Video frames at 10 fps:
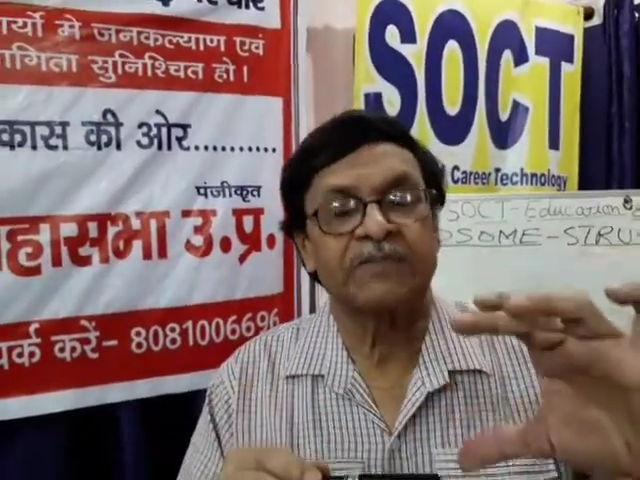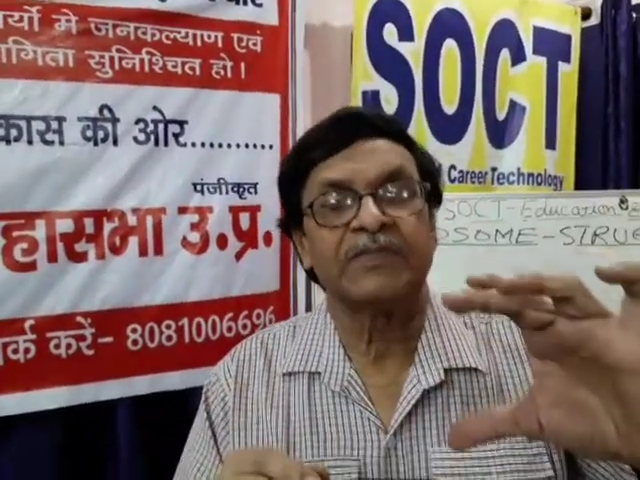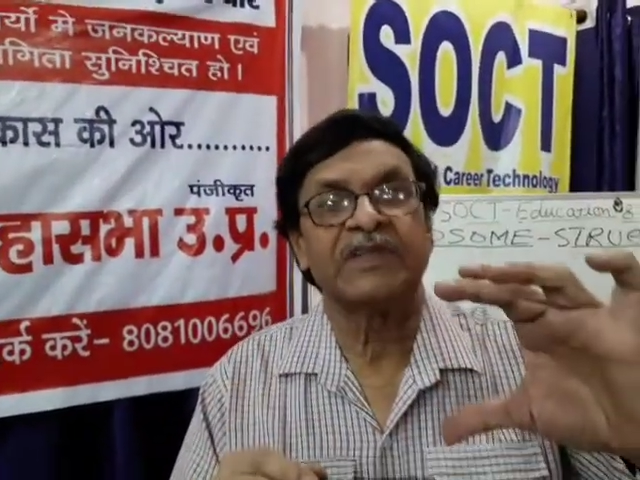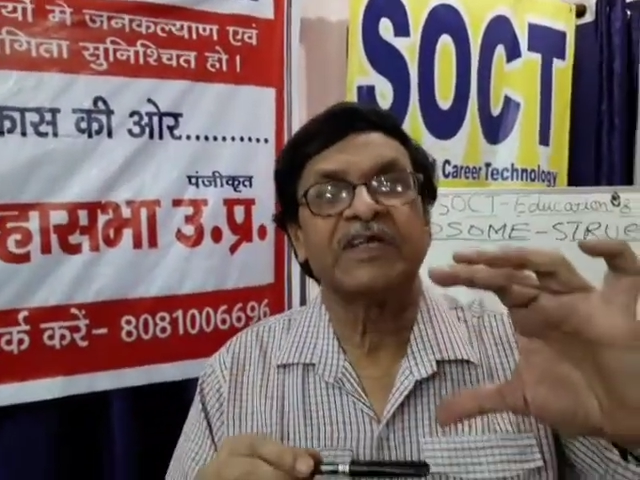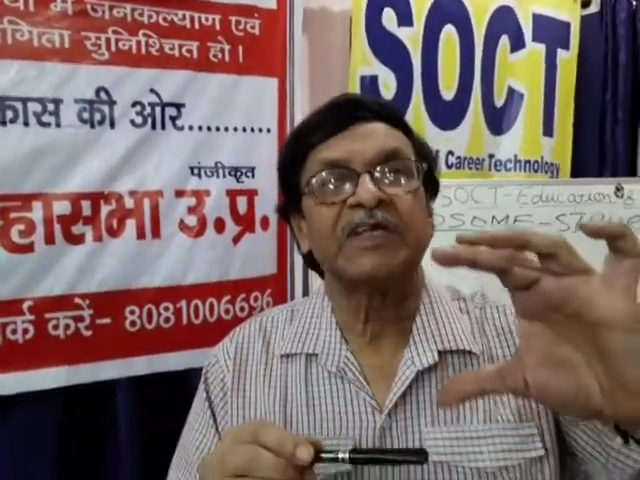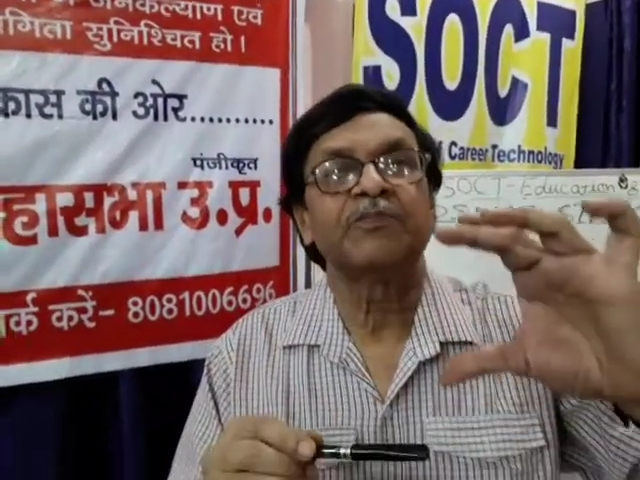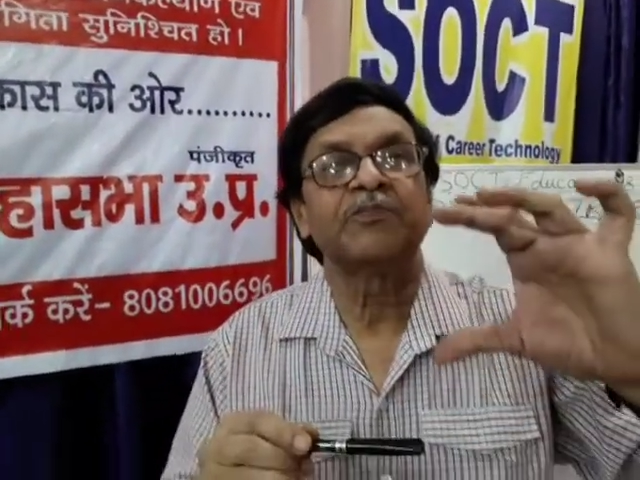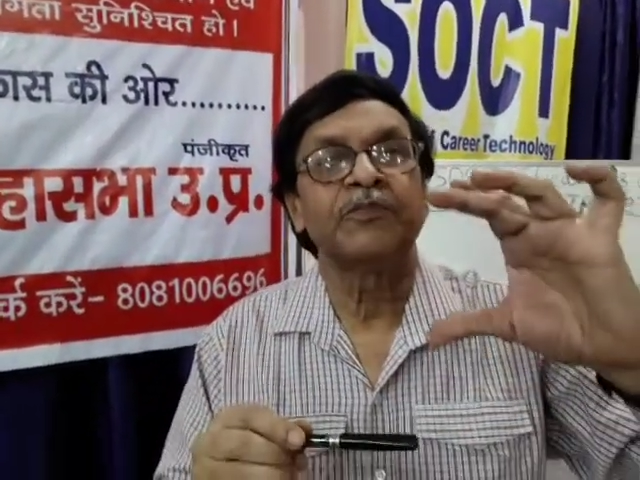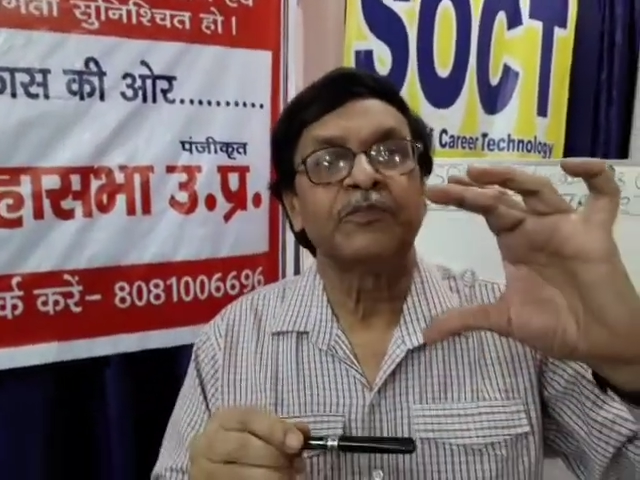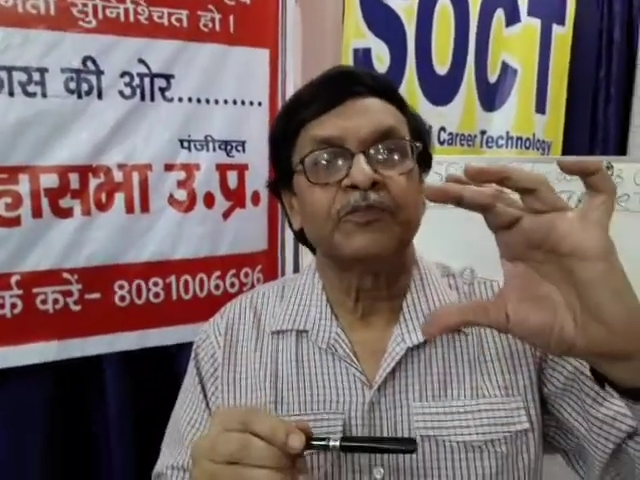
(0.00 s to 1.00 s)
the
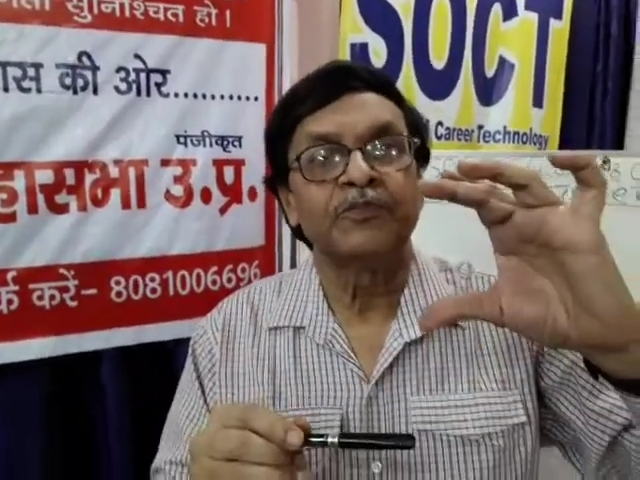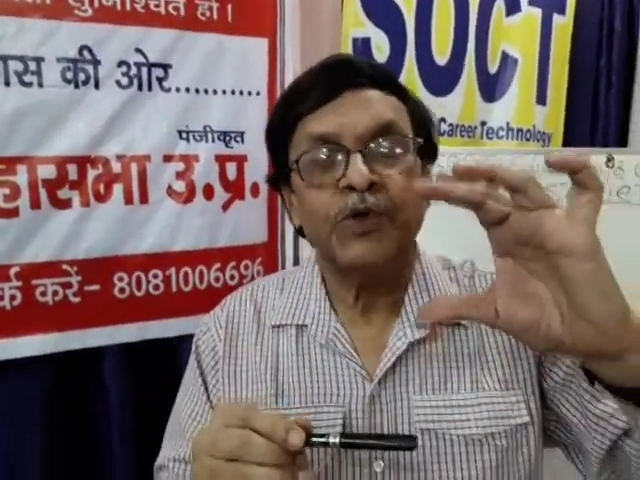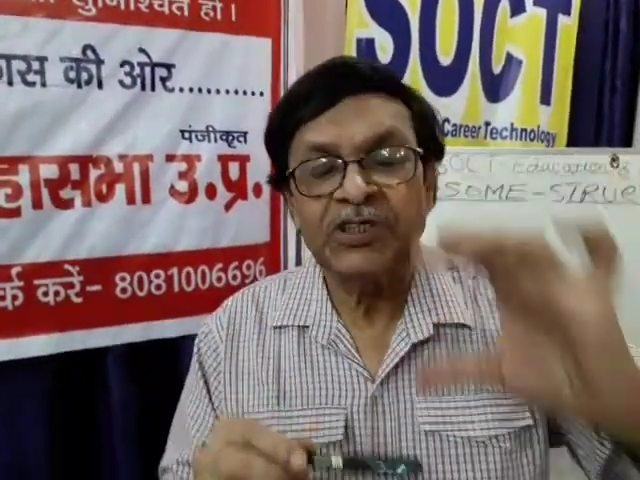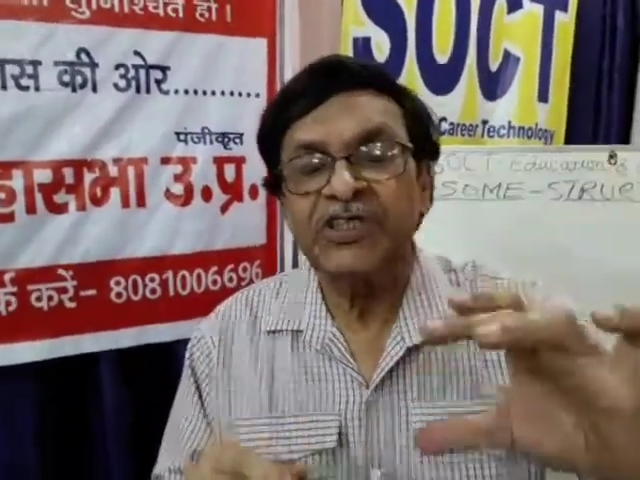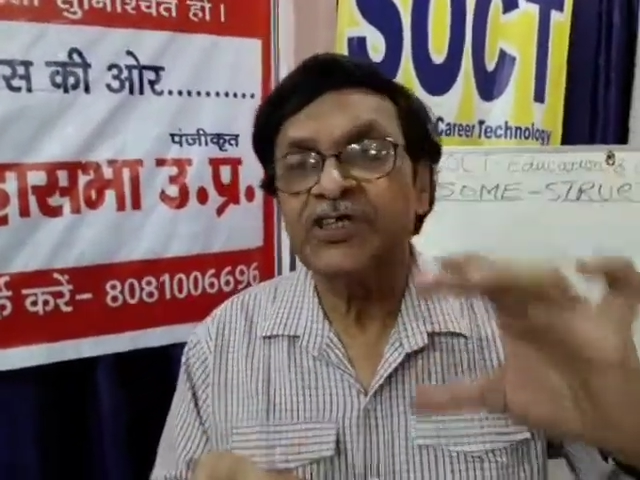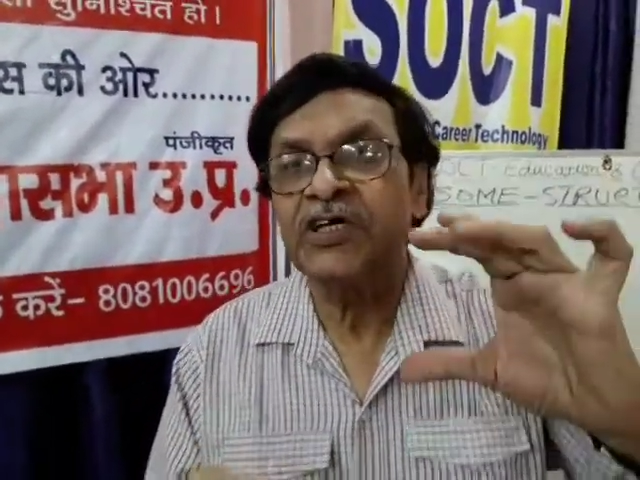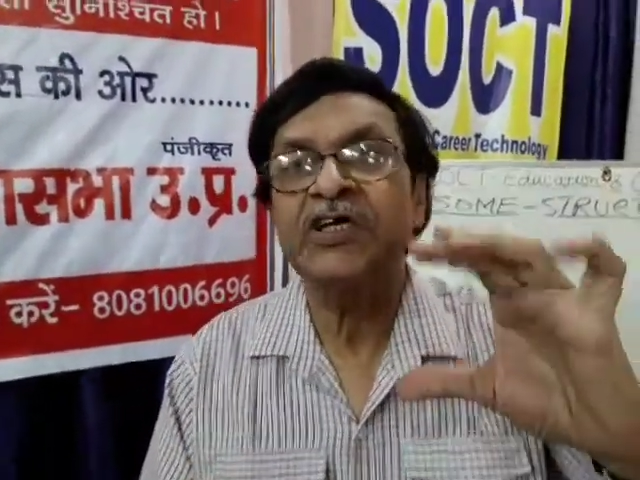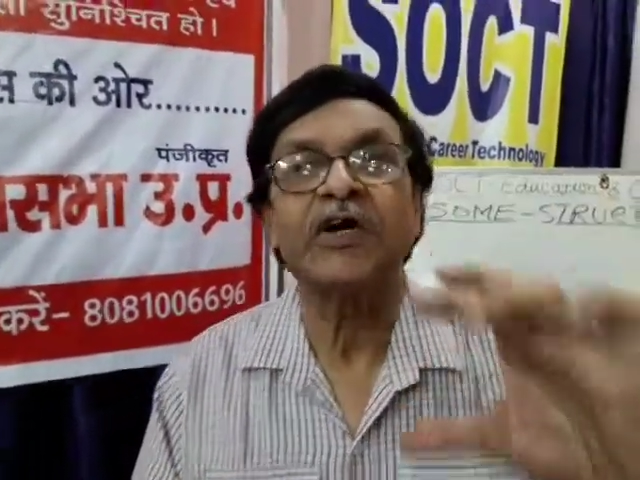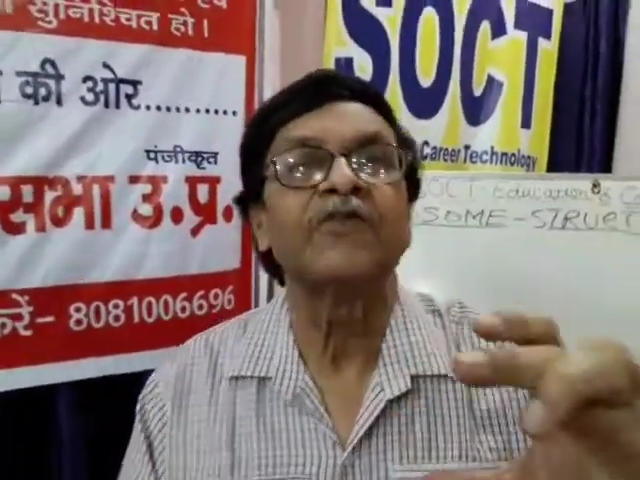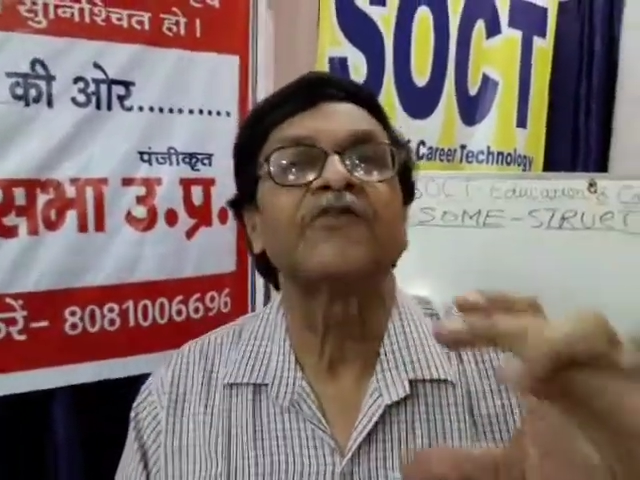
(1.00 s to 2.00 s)
position
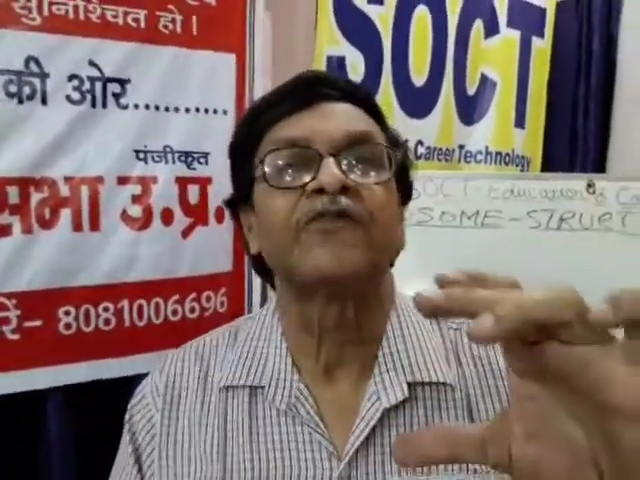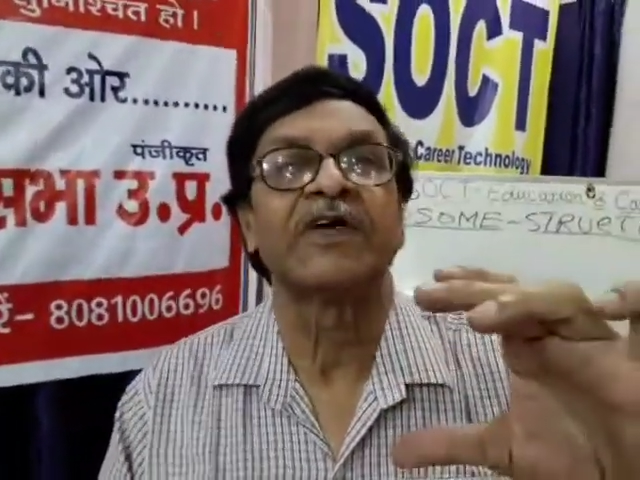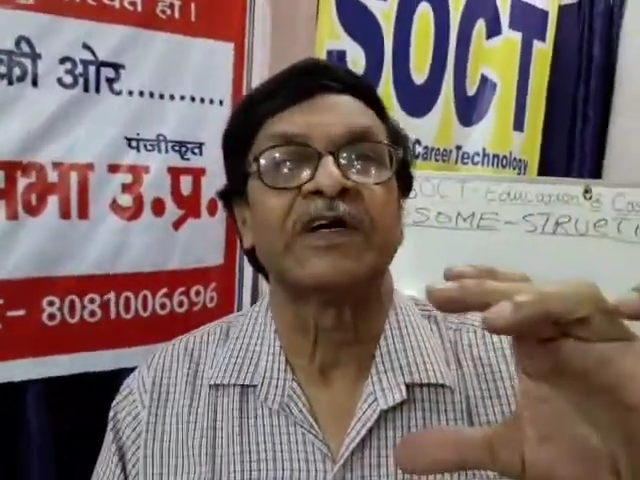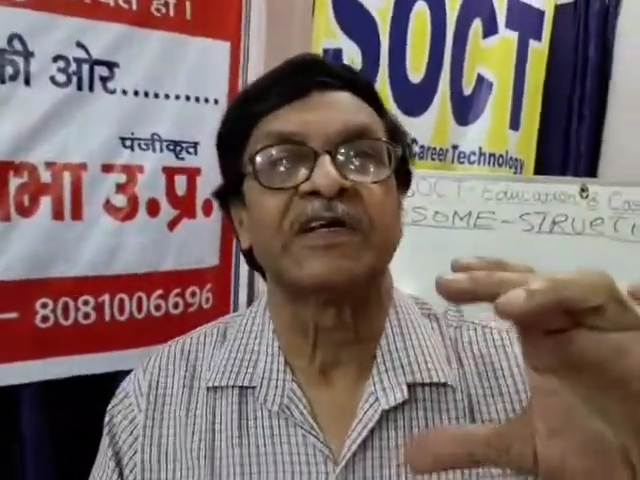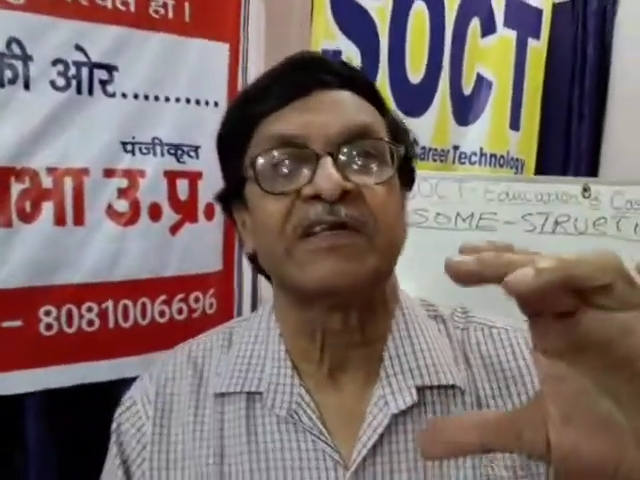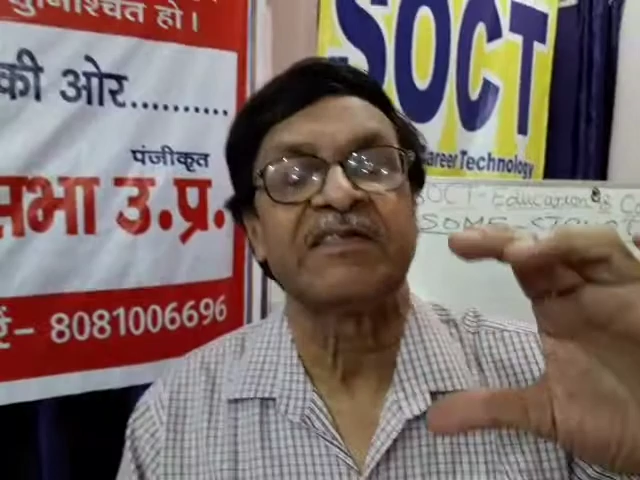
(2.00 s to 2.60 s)
of uh,